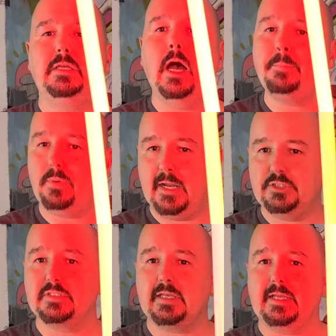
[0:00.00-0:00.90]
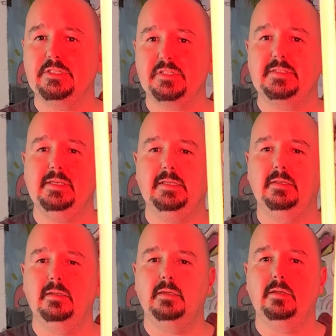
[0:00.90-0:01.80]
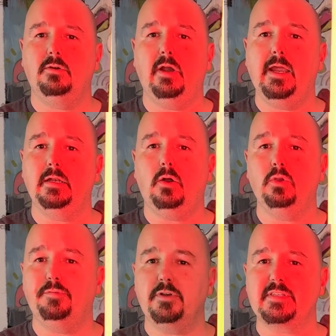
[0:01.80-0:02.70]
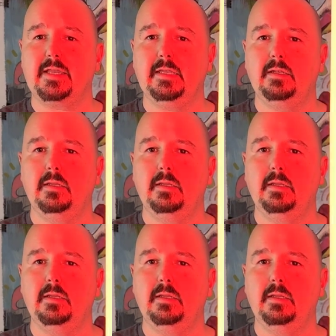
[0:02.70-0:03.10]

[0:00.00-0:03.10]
upright just like I just did. Right? Hold it for a second.